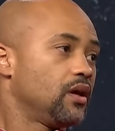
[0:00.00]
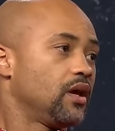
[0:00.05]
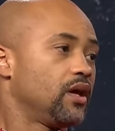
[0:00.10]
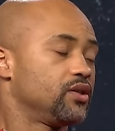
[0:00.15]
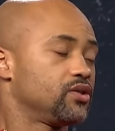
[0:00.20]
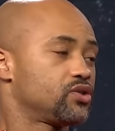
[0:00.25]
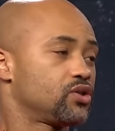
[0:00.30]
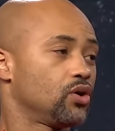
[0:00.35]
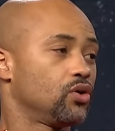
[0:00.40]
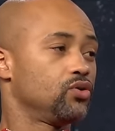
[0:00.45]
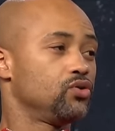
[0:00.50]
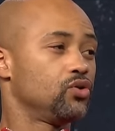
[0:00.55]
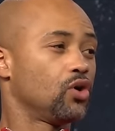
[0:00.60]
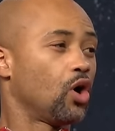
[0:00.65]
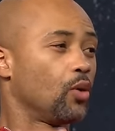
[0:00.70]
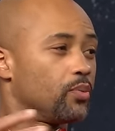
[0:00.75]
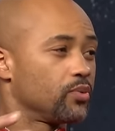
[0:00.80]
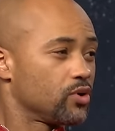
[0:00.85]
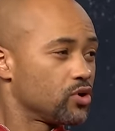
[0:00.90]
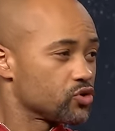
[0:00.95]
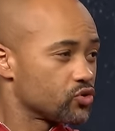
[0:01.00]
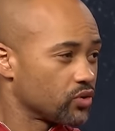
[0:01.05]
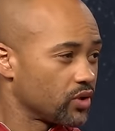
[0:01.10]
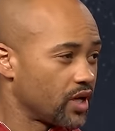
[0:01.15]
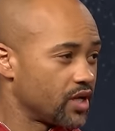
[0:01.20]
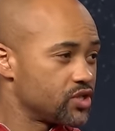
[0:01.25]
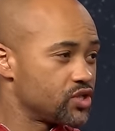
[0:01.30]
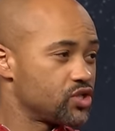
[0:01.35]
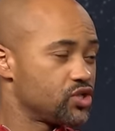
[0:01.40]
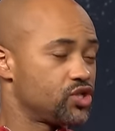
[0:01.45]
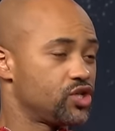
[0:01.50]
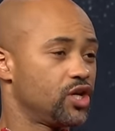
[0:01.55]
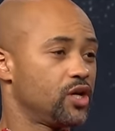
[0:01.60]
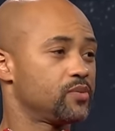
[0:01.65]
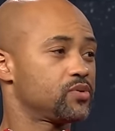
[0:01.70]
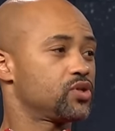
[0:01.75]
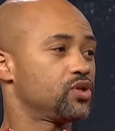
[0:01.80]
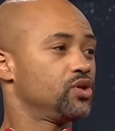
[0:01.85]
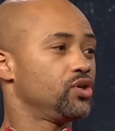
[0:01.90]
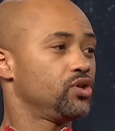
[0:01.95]
And so you open those
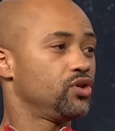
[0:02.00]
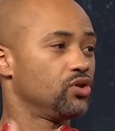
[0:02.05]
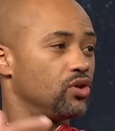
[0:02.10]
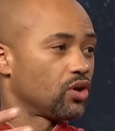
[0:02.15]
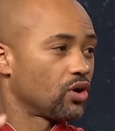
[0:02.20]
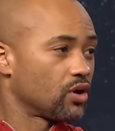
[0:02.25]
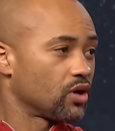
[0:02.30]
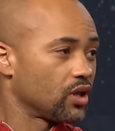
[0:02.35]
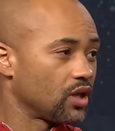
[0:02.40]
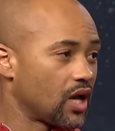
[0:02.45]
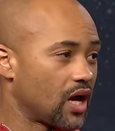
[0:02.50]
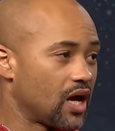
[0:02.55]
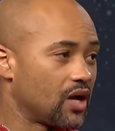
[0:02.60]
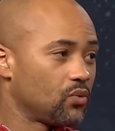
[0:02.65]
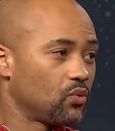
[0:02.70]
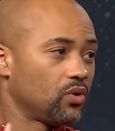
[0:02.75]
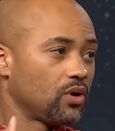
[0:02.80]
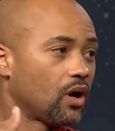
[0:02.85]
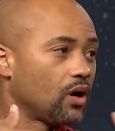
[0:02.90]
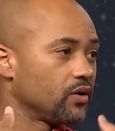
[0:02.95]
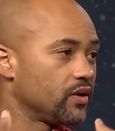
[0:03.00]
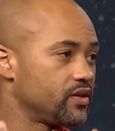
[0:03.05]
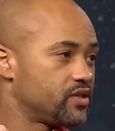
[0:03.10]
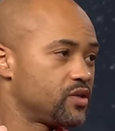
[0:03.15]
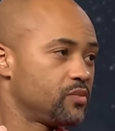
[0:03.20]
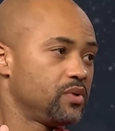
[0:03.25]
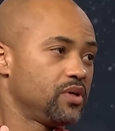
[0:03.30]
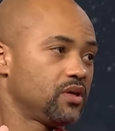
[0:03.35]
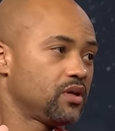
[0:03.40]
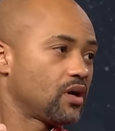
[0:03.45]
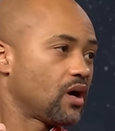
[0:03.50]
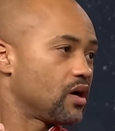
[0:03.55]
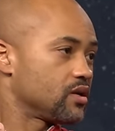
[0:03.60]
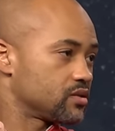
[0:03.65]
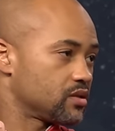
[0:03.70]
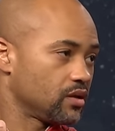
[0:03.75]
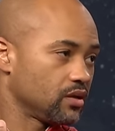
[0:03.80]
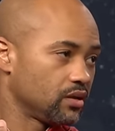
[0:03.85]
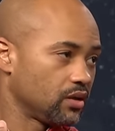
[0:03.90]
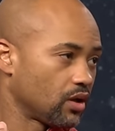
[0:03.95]
relationships, you learn a lot. We all need to be
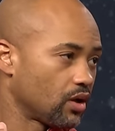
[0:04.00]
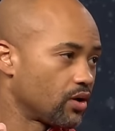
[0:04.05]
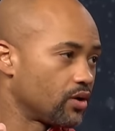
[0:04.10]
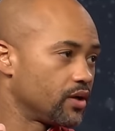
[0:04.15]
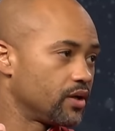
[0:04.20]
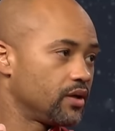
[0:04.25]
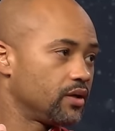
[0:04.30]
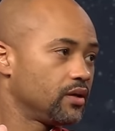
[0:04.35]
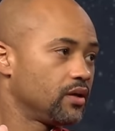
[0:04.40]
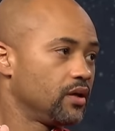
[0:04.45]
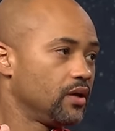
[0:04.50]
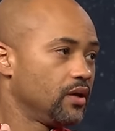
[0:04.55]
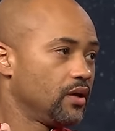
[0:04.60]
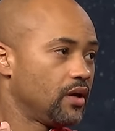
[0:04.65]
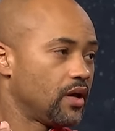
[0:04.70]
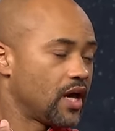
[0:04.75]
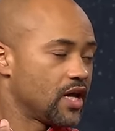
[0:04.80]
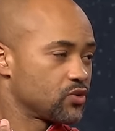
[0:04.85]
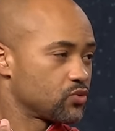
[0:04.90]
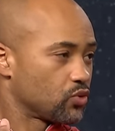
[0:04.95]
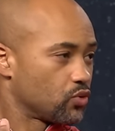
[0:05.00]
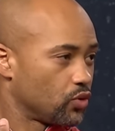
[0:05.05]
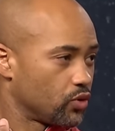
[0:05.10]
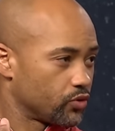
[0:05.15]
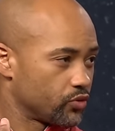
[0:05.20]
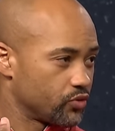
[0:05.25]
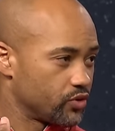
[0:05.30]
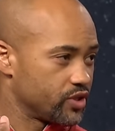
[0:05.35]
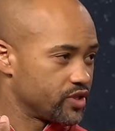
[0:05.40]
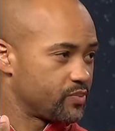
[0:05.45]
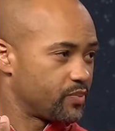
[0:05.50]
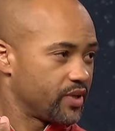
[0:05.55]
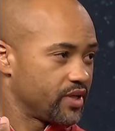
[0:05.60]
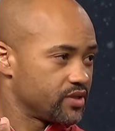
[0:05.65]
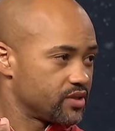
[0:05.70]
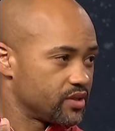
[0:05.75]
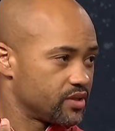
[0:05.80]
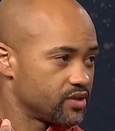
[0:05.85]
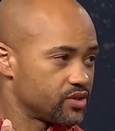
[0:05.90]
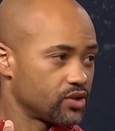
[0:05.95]
constantly learning as we're going through this
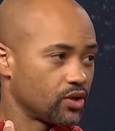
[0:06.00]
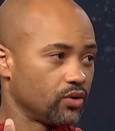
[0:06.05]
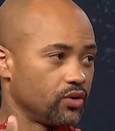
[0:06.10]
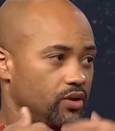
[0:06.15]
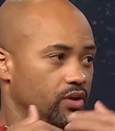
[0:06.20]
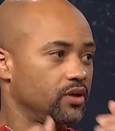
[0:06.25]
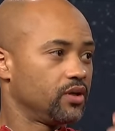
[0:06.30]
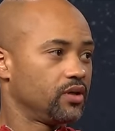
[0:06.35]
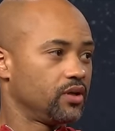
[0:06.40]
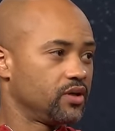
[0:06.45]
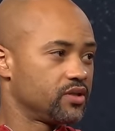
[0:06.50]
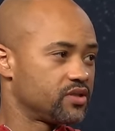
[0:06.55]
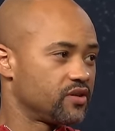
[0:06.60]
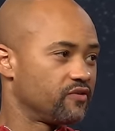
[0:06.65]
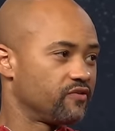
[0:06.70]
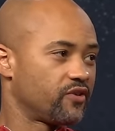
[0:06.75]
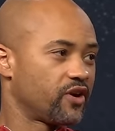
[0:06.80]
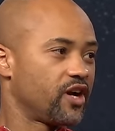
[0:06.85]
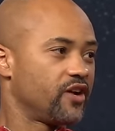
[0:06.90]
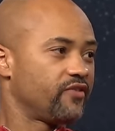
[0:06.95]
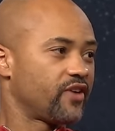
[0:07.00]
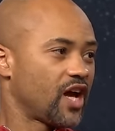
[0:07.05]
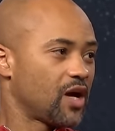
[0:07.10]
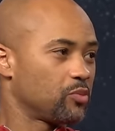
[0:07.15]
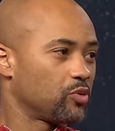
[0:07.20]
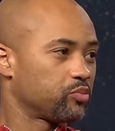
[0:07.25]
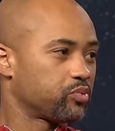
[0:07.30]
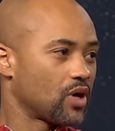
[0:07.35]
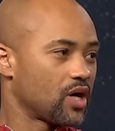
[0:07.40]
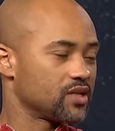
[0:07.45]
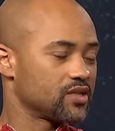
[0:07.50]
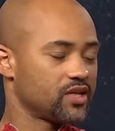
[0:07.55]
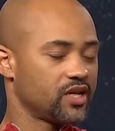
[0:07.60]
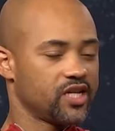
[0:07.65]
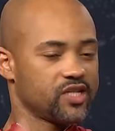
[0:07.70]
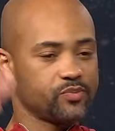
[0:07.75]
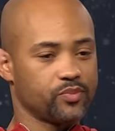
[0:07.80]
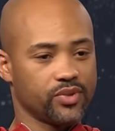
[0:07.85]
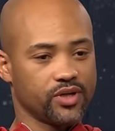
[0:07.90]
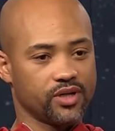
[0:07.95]
business. So it, it's a very valuable
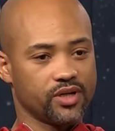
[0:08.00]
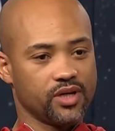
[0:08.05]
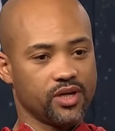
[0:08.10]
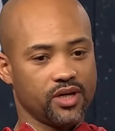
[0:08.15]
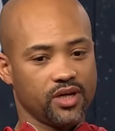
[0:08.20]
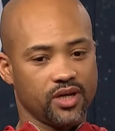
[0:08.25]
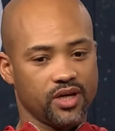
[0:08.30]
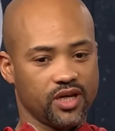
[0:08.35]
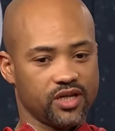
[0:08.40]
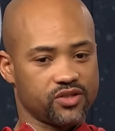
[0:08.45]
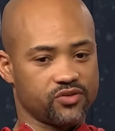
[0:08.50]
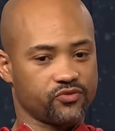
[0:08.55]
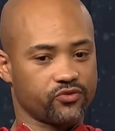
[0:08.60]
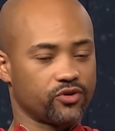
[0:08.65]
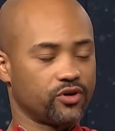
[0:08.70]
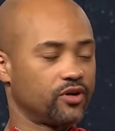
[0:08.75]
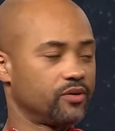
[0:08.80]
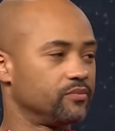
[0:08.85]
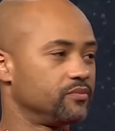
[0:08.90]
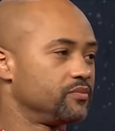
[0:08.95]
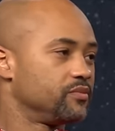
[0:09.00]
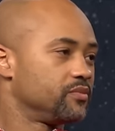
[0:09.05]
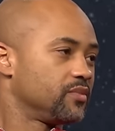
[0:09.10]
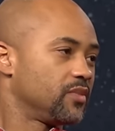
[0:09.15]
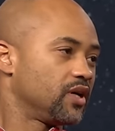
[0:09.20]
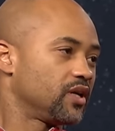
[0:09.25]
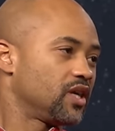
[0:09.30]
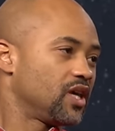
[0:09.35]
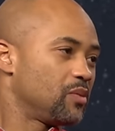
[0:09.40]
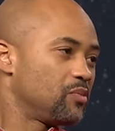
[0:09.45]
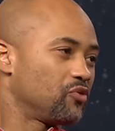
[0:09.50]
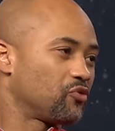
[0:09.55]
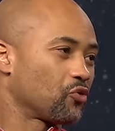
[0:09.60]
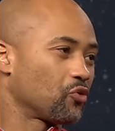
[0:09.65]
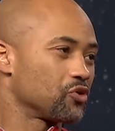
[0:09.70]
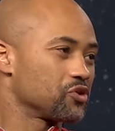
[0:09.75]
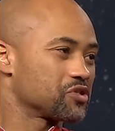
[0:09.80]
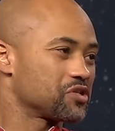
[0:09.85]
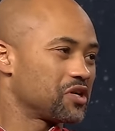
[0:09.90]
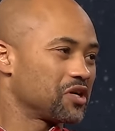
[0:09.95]
process, but it's from, again,
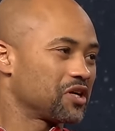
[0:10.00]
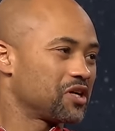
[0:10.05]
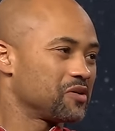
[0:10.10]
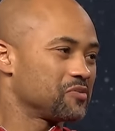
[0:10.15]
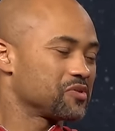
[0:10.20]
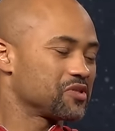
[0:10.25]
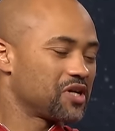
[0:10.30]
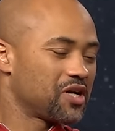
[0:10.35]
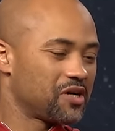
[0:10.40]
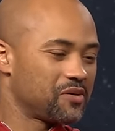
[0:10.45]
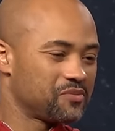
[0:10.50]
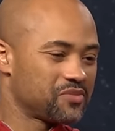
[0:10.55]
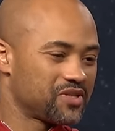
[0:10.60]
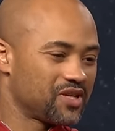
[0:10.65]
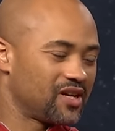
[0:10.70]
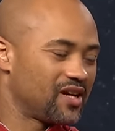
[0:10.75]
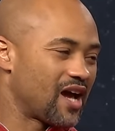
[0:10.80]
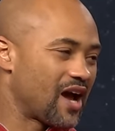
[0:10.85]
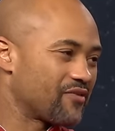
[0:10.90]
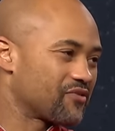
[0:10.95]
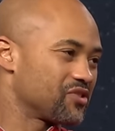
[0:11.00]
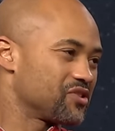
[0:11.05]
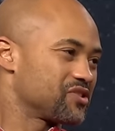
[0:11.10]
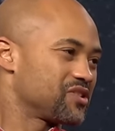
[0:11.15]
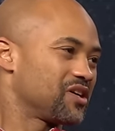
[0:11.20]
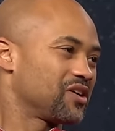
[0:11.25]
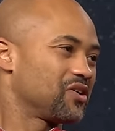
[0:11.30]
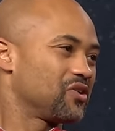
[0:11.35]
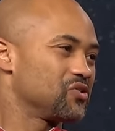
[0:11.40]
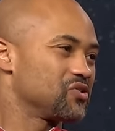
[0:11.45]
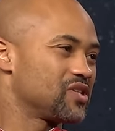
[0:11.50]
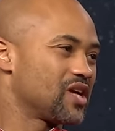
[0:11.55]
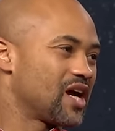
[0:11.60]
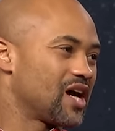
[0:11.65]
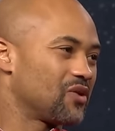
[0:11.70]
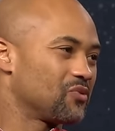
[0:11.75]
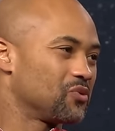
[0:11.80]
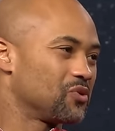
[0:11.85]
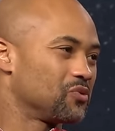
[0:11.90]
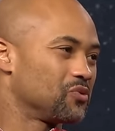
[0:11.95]
before the sun comes up to after the sun goes
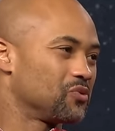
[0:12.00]
down, we're,